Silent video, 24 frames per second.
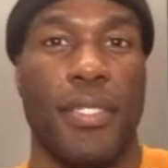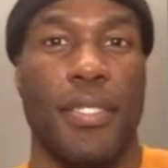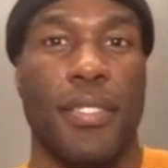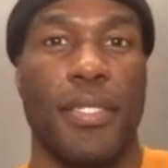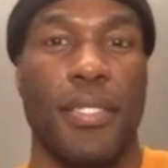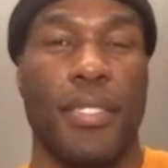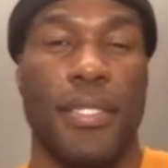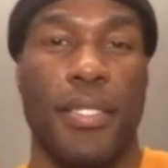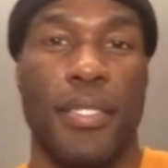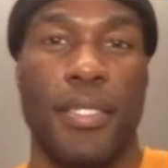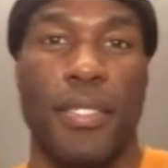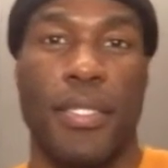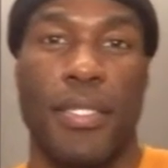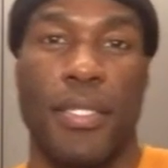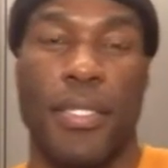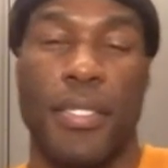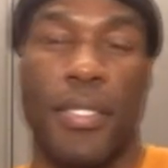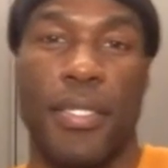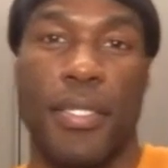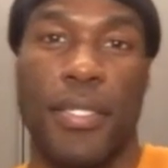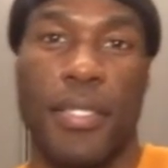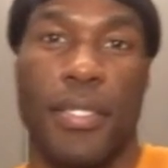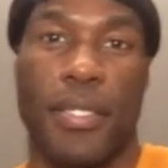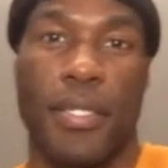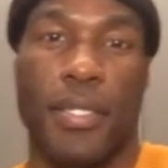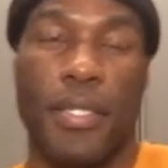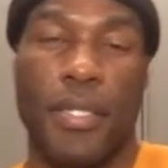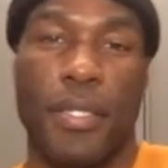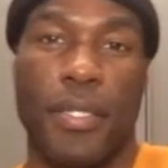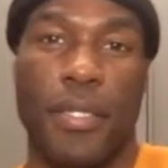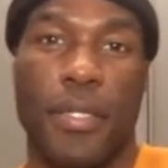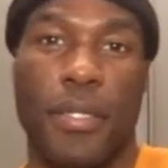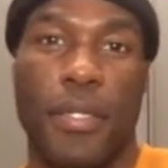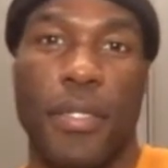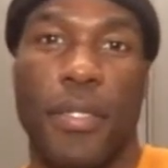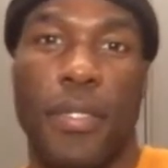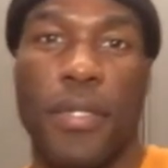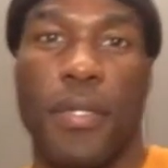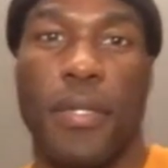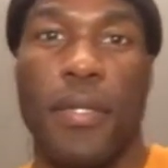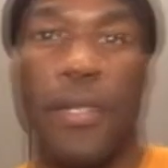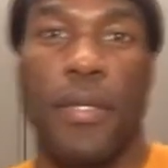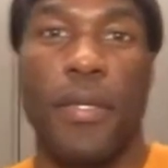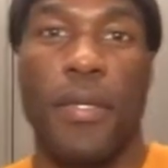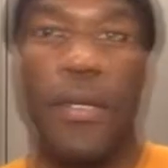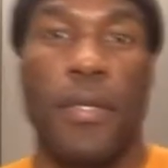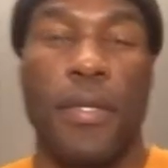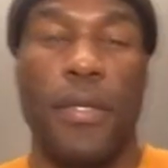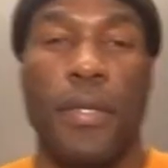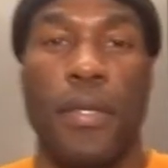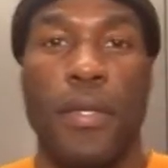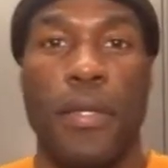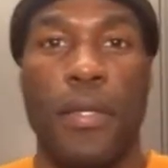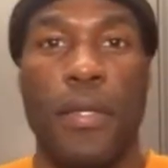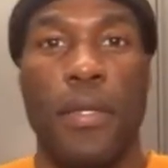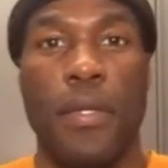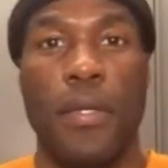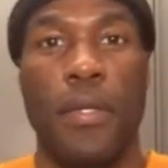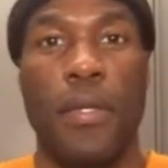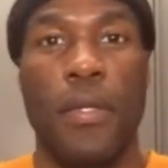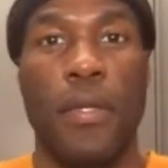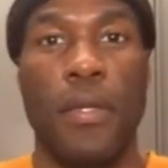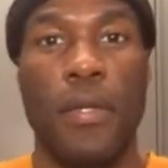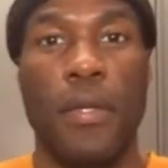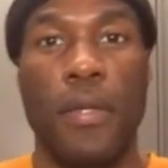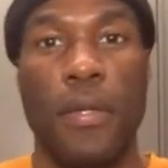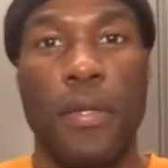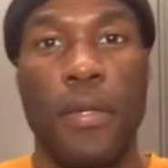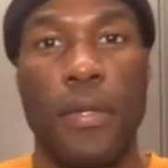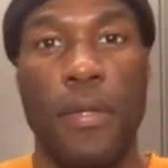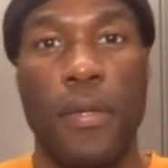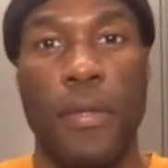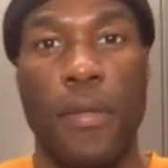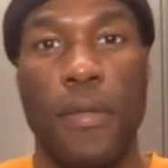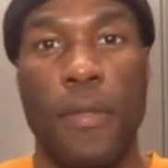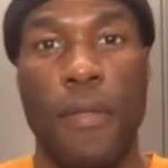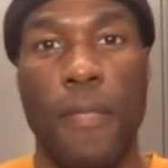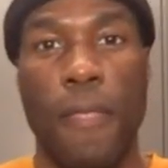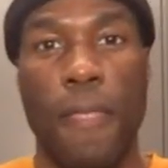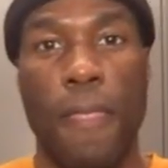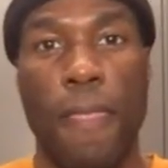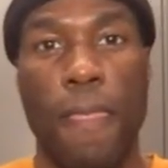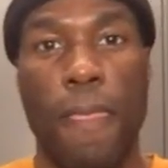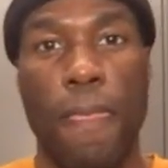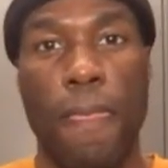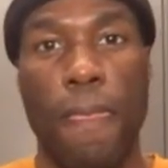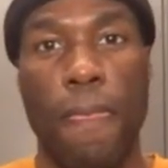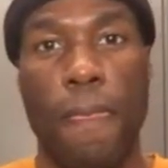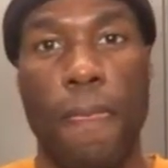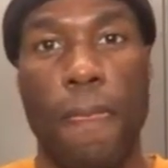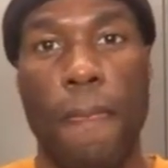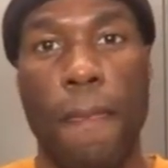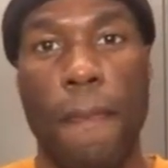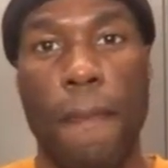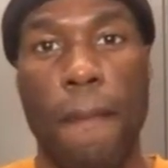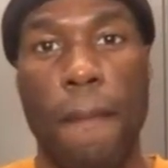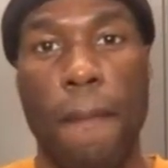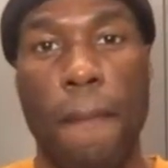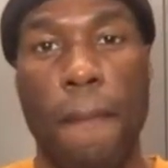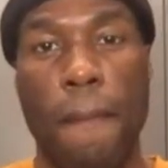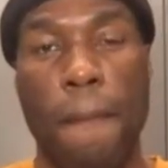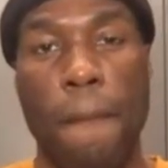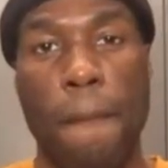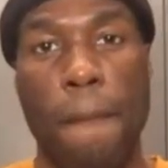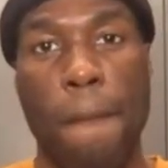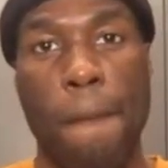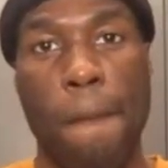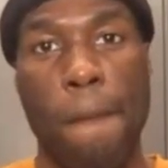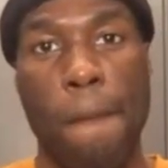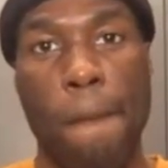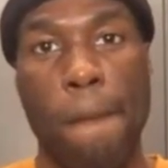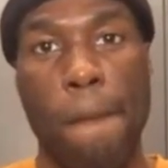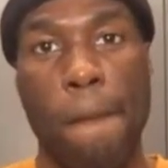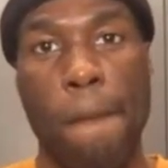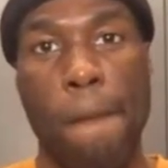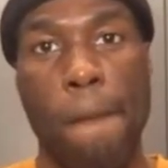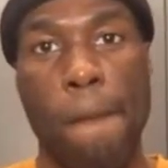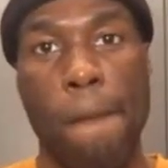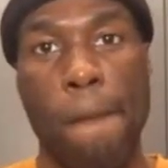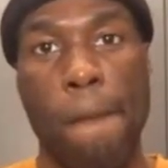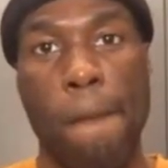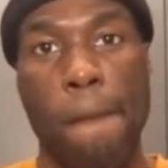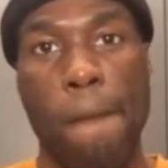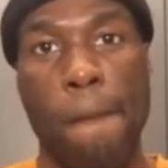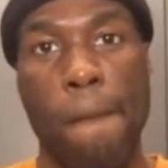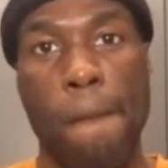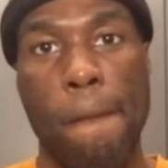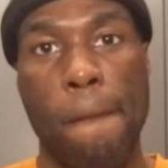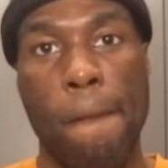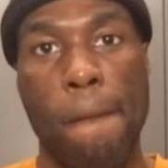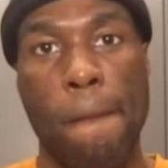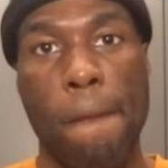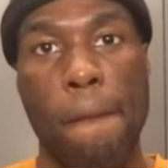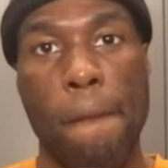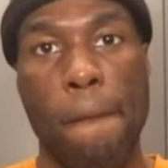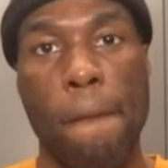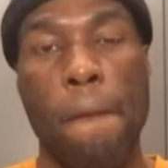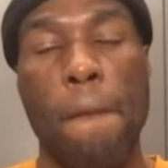The person shown says nothing.